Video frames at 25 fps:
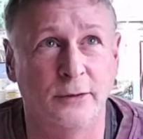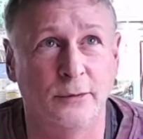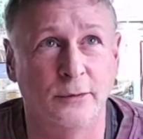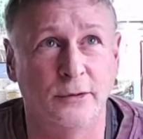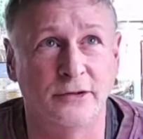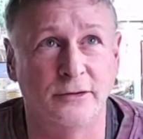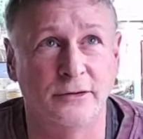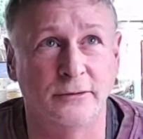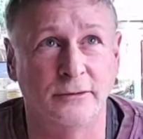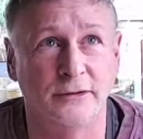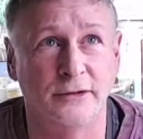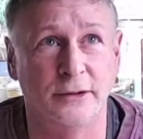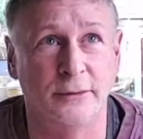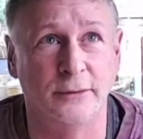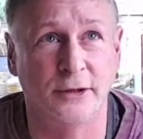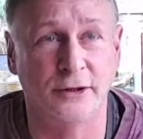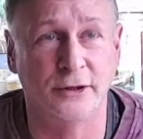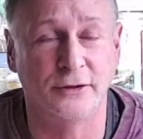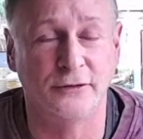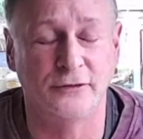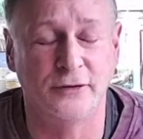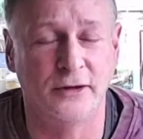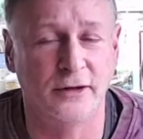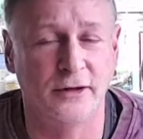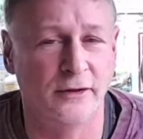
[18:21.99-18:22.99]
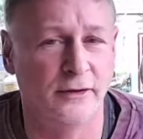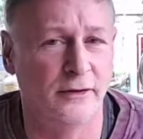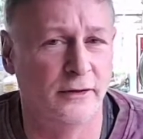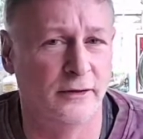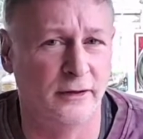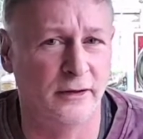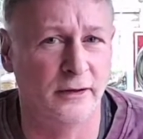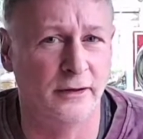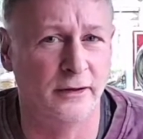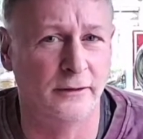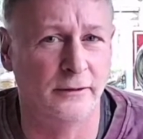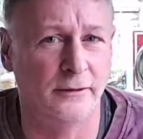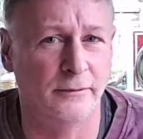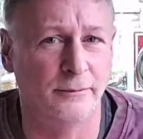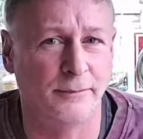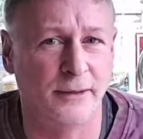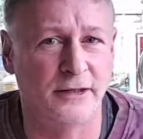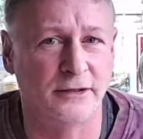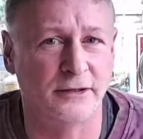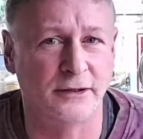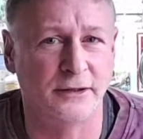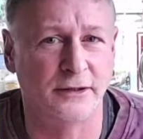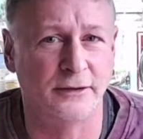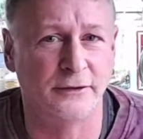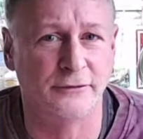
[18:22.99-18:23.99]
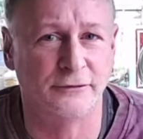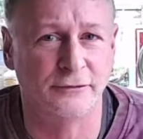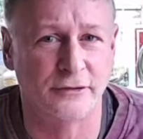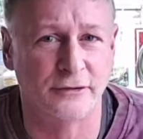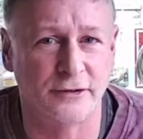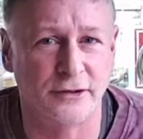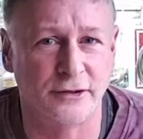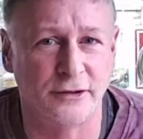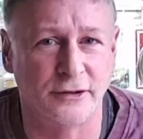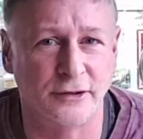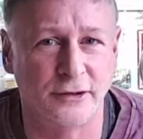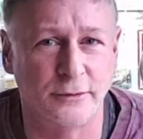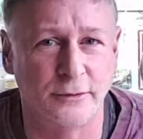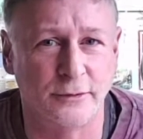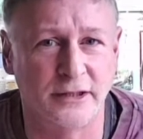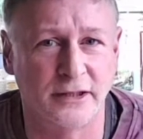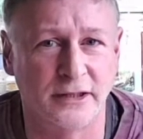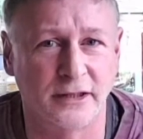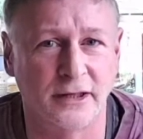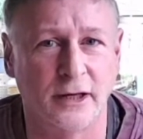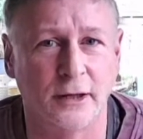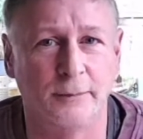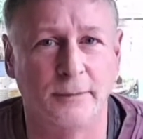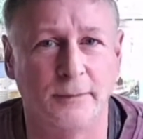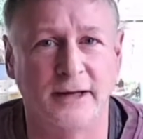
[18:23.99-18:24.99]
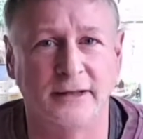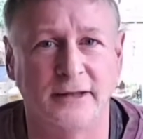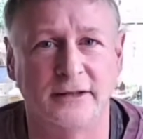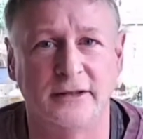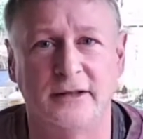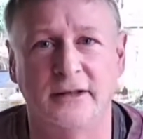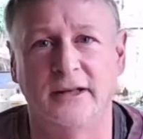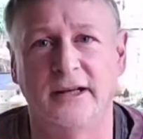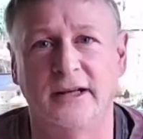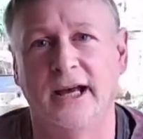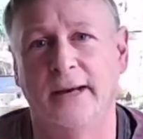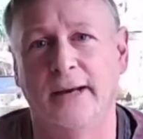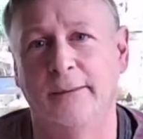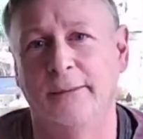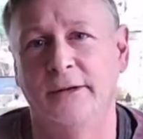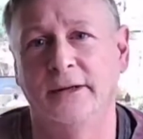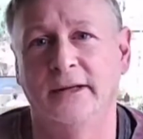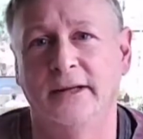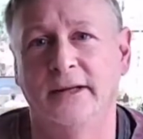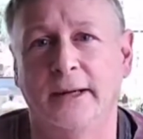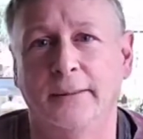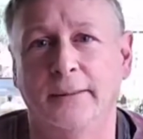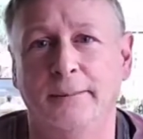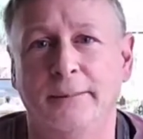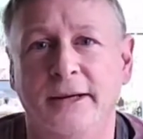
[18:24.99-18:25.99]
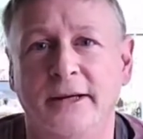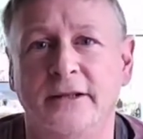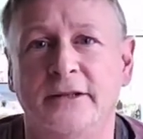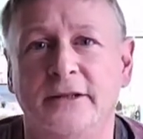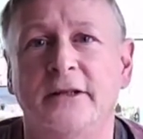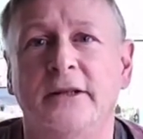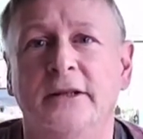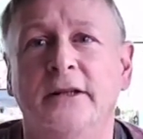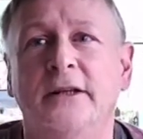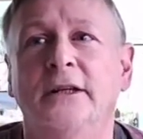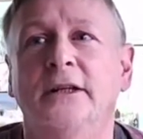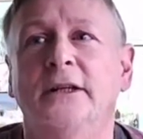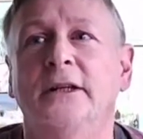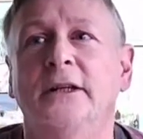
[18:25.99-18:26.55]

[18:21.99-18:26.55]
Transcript: It wasn't too much further. The best thing for us to do was to go back to the cabin and get pissed.